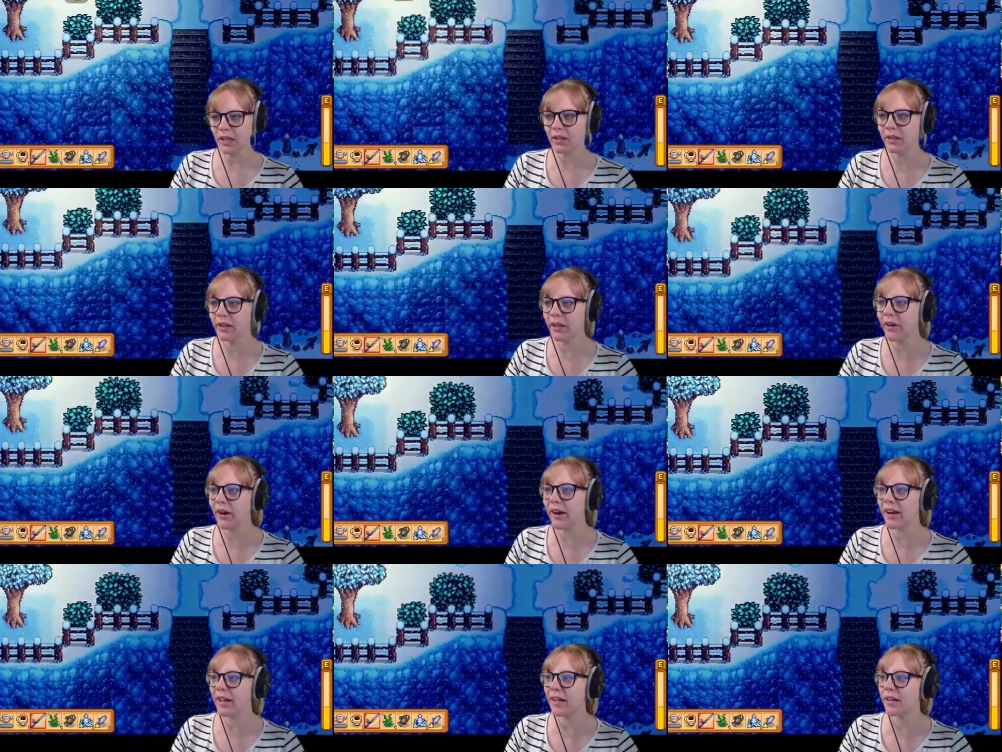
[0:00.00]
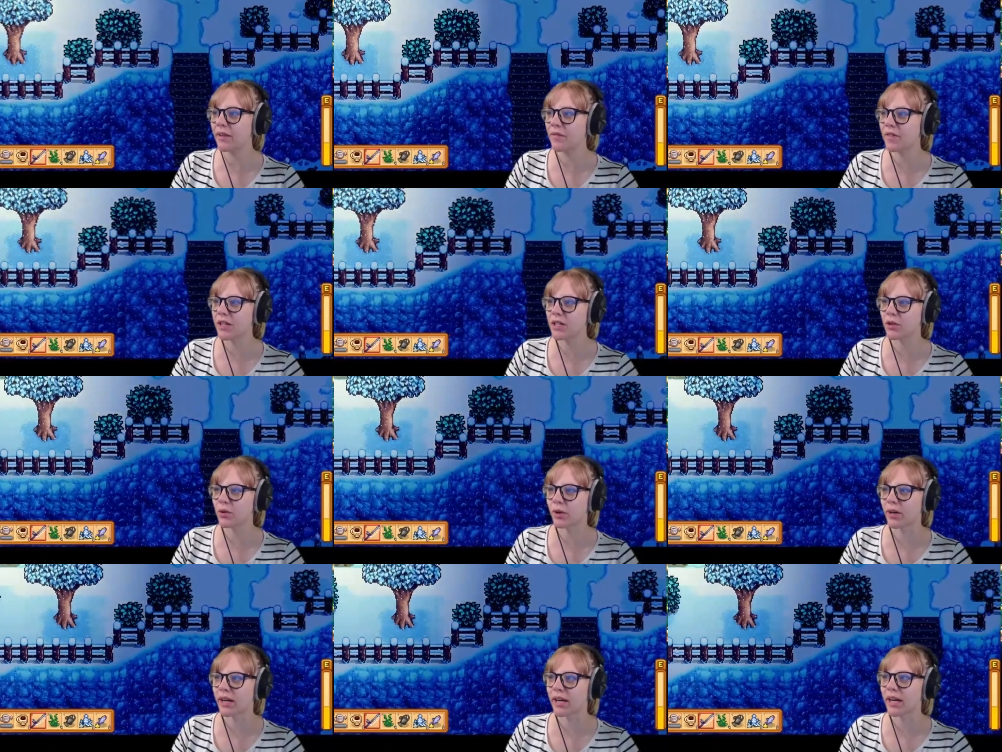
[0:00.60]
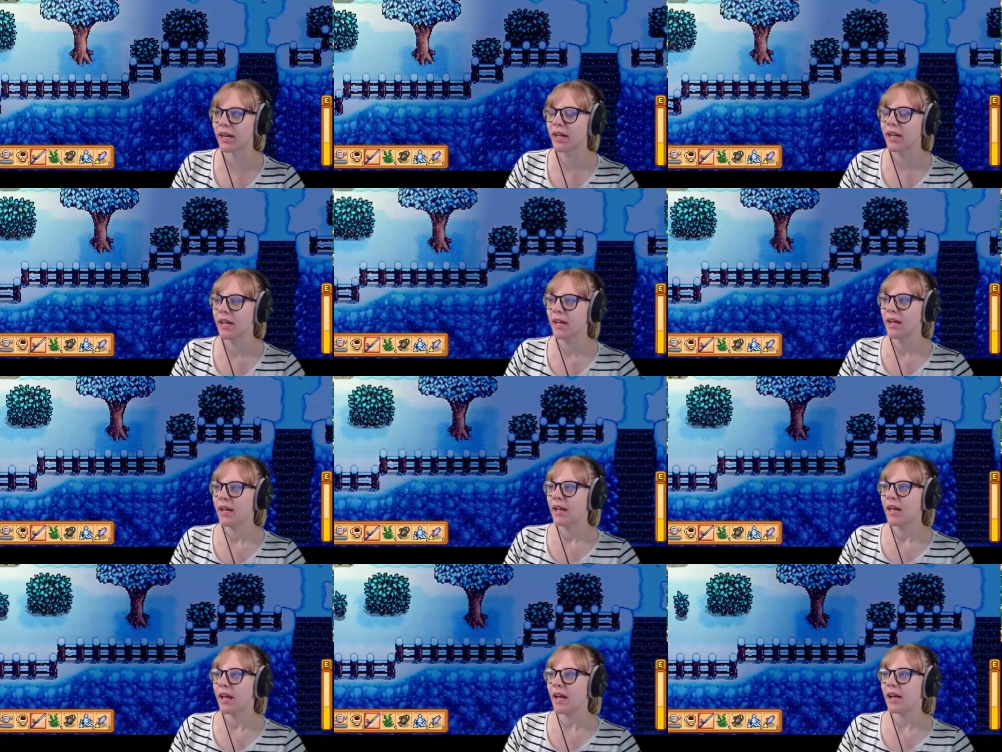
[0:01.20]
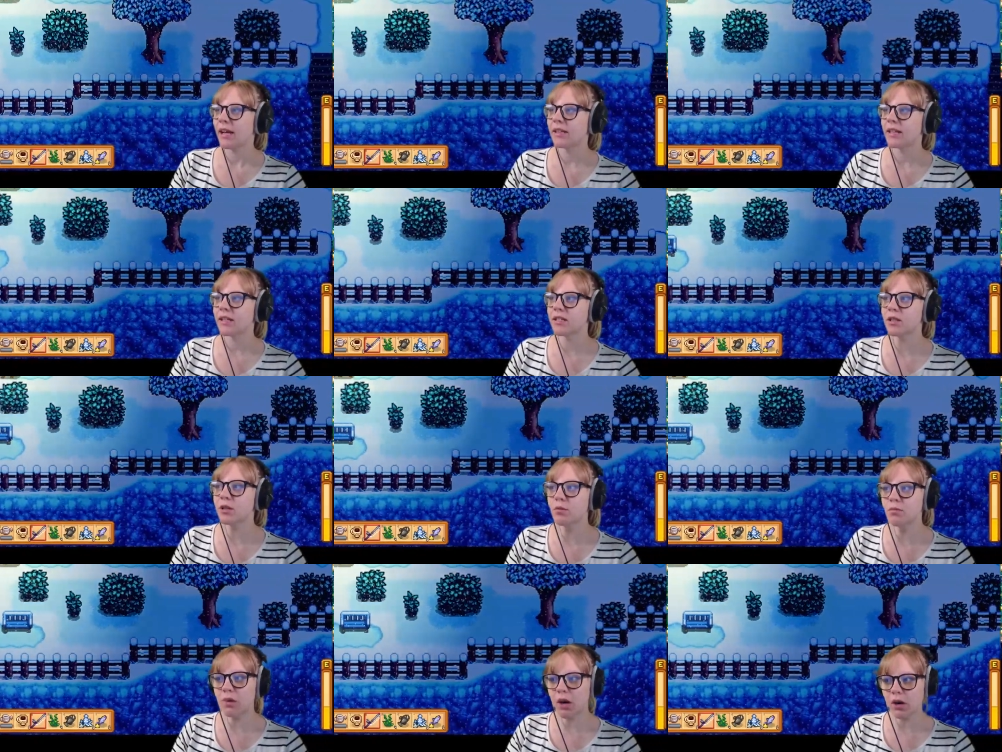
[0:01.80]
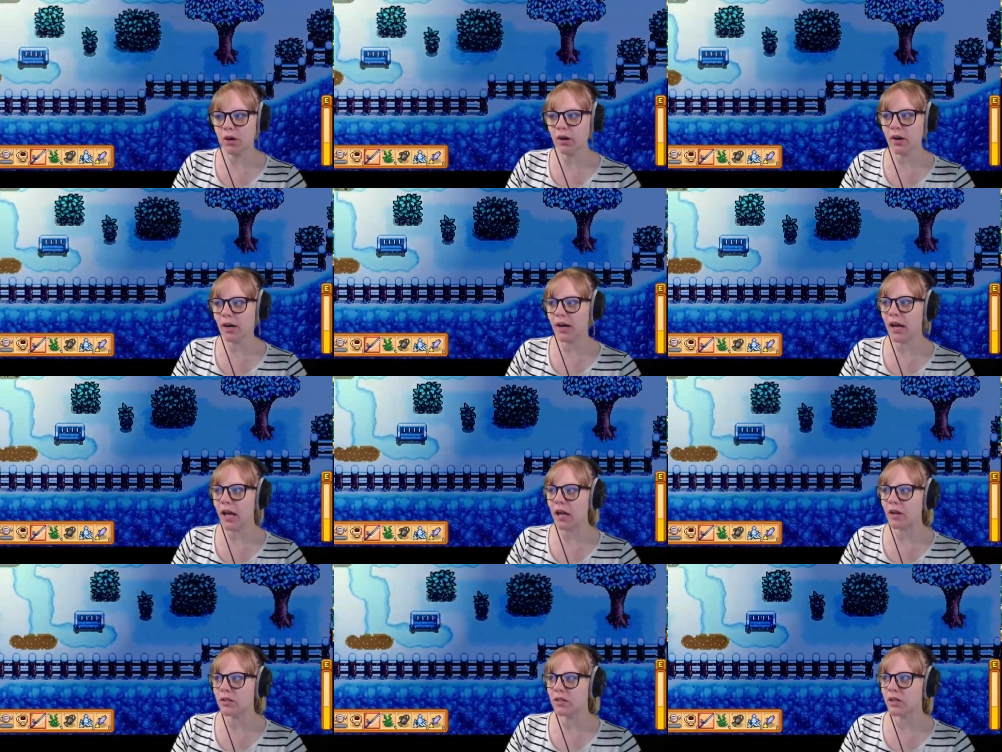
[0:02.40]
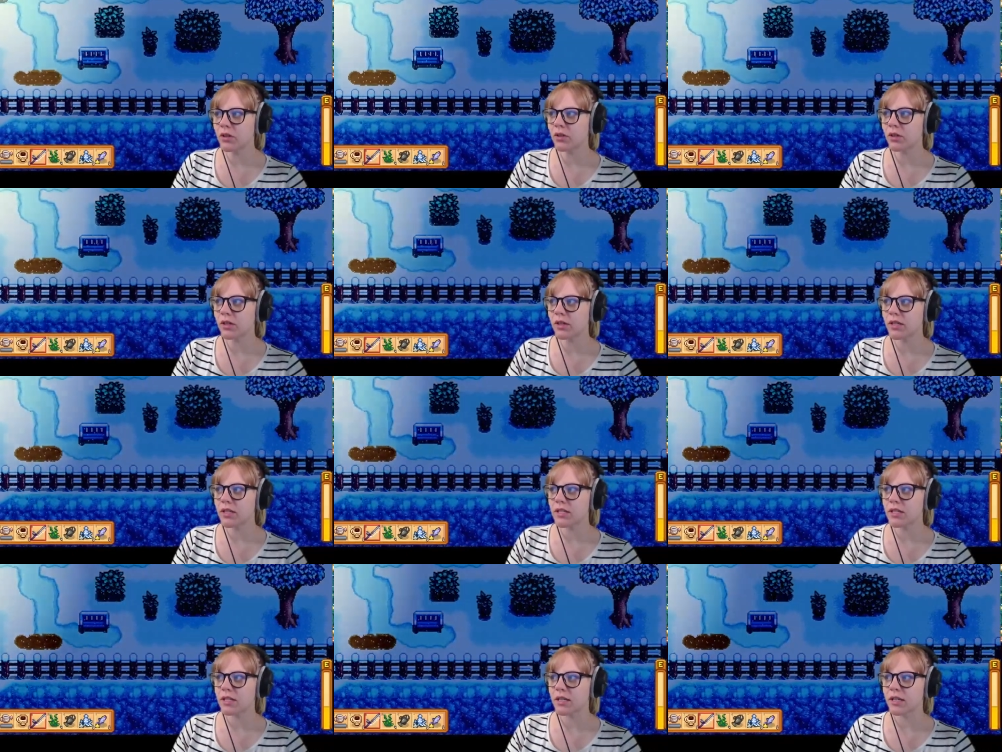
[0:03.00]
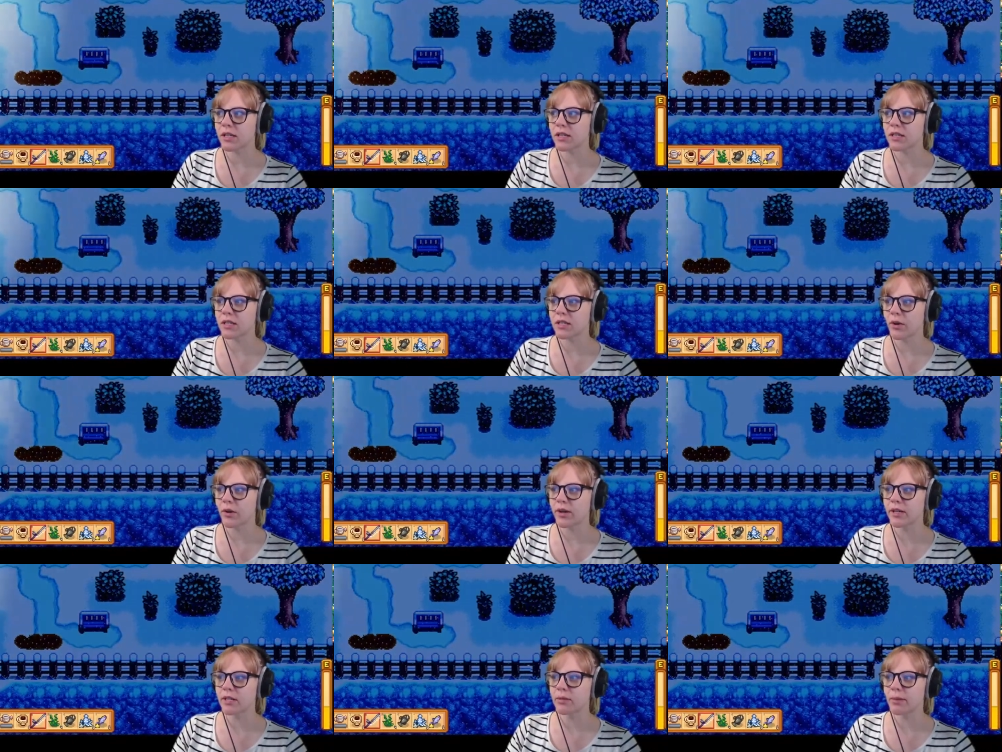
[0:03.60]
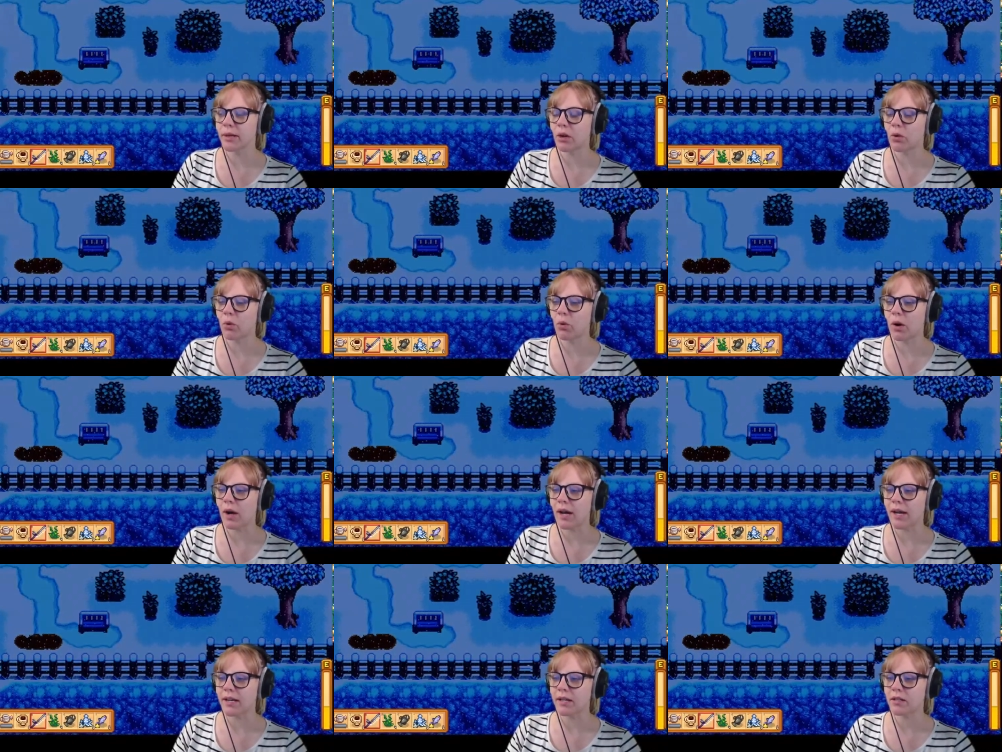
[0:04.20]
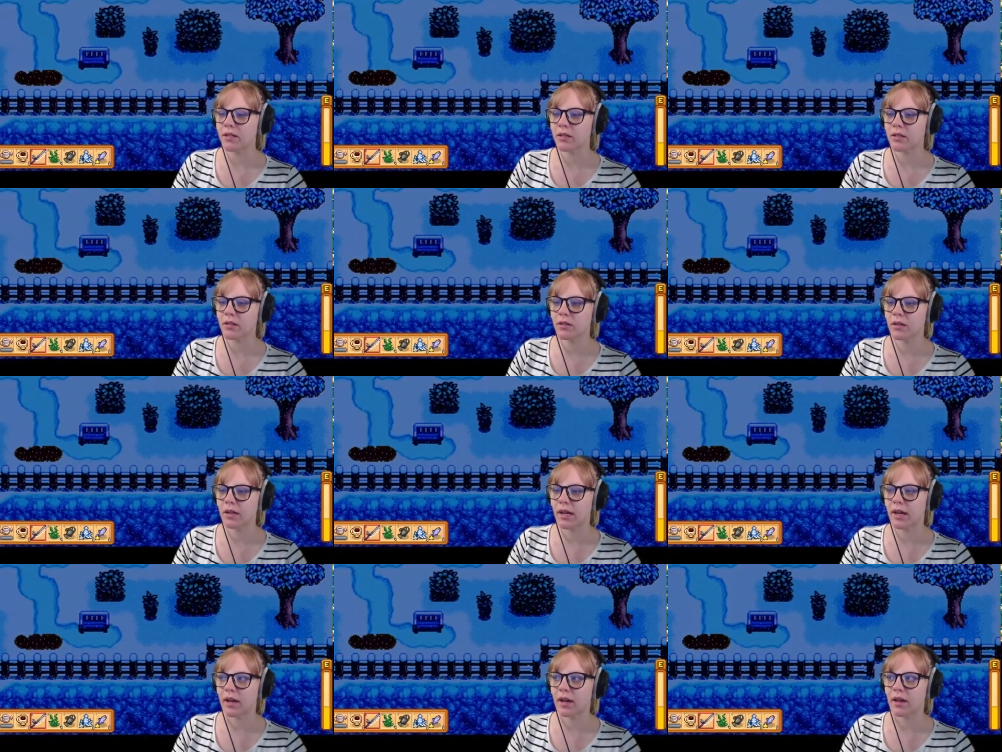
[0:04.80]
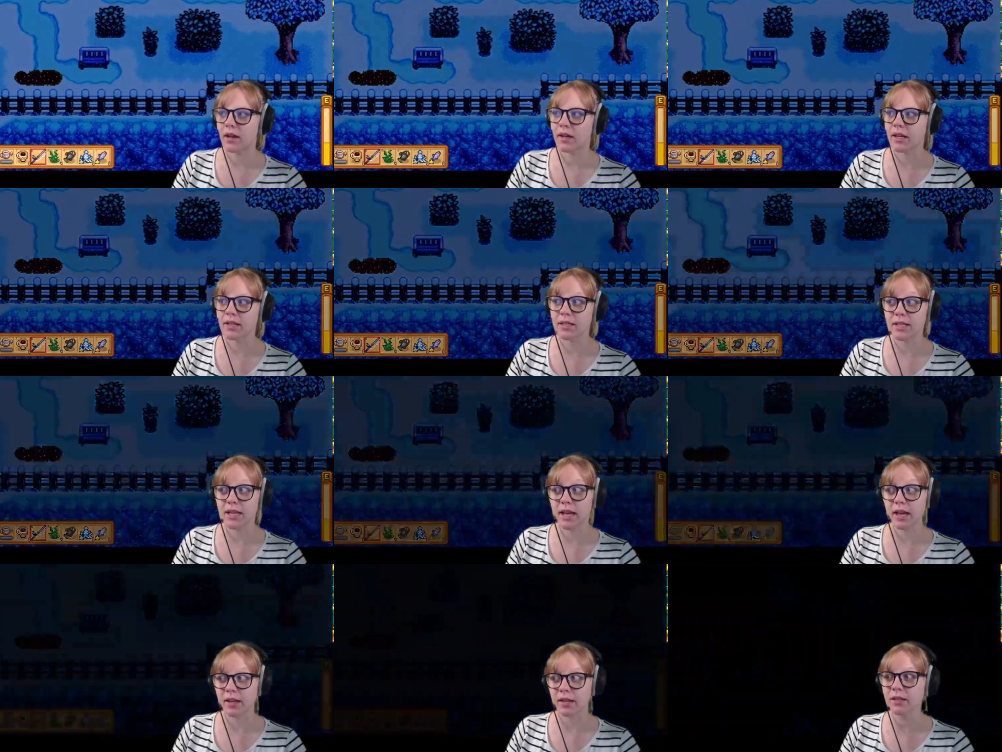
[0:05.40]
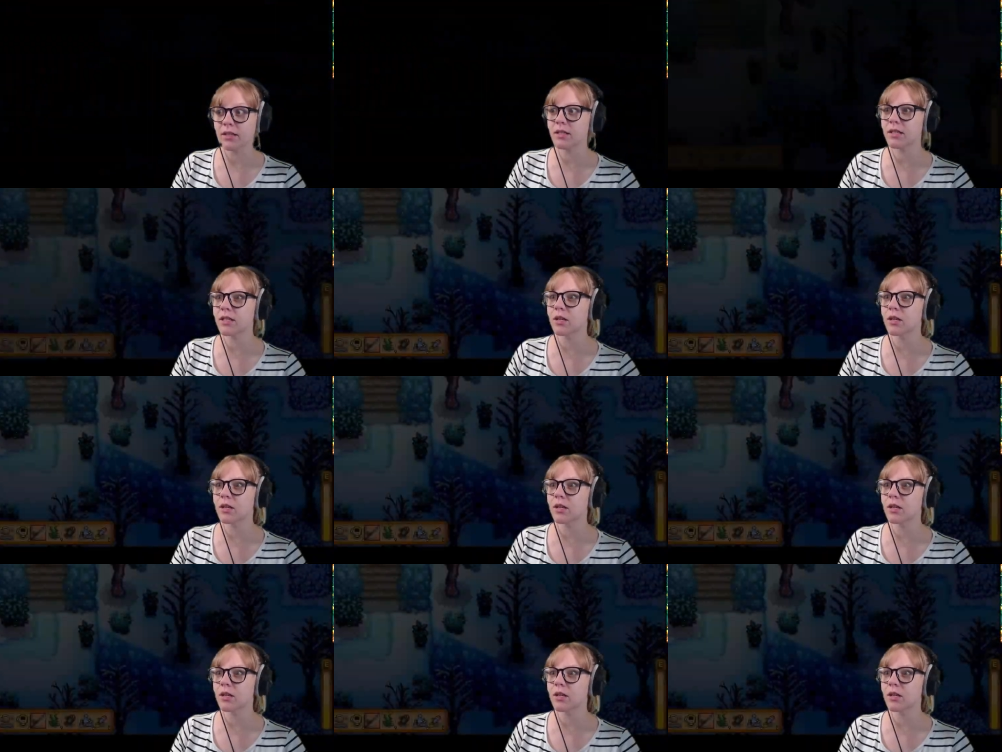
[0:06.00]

clear out our inventory, and then tomorrow, our to do list is going to be quite uh, intense.